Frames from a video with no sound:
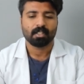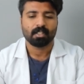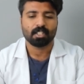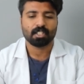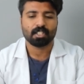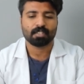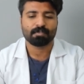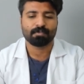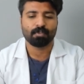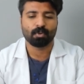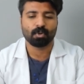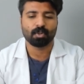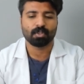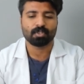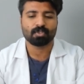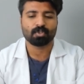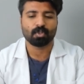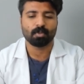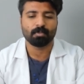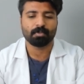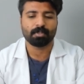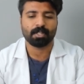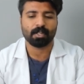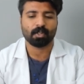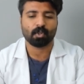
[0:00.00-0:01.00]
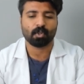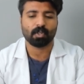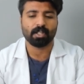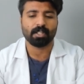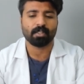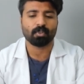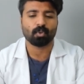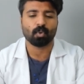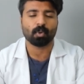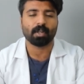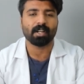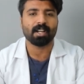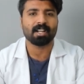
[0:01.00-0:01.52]
This phagosome took
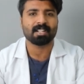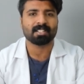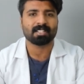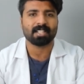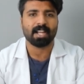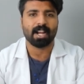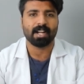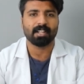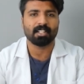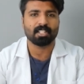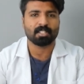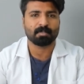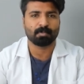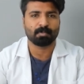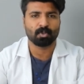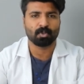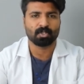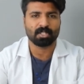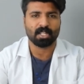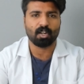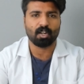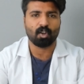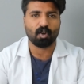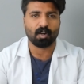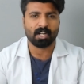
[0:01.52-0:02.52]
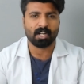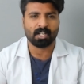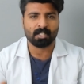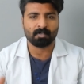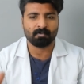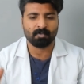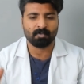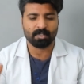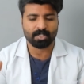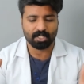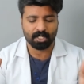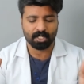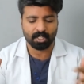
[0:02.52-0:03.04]
it, took it inside, this brucella
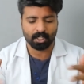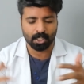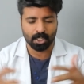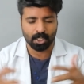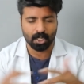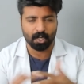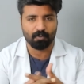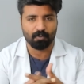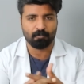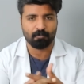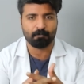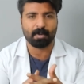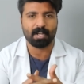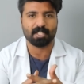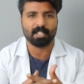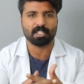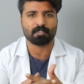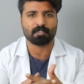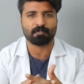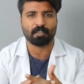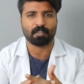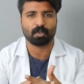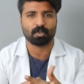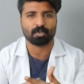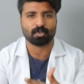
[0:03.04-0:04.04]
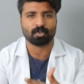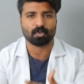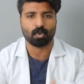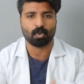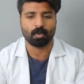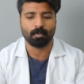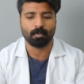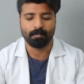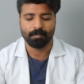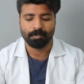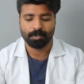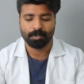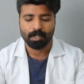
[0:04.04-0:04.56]
organism was engulfed by this
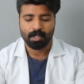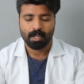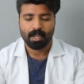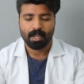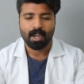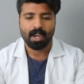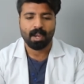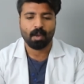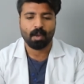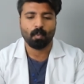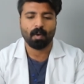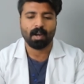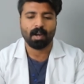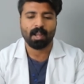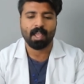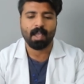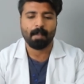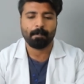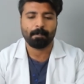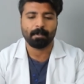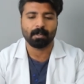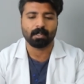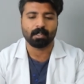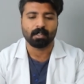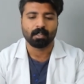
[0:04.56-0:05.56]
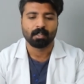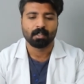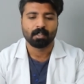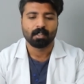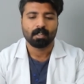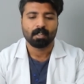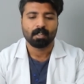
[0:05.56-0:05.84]
phagosome, and what happened?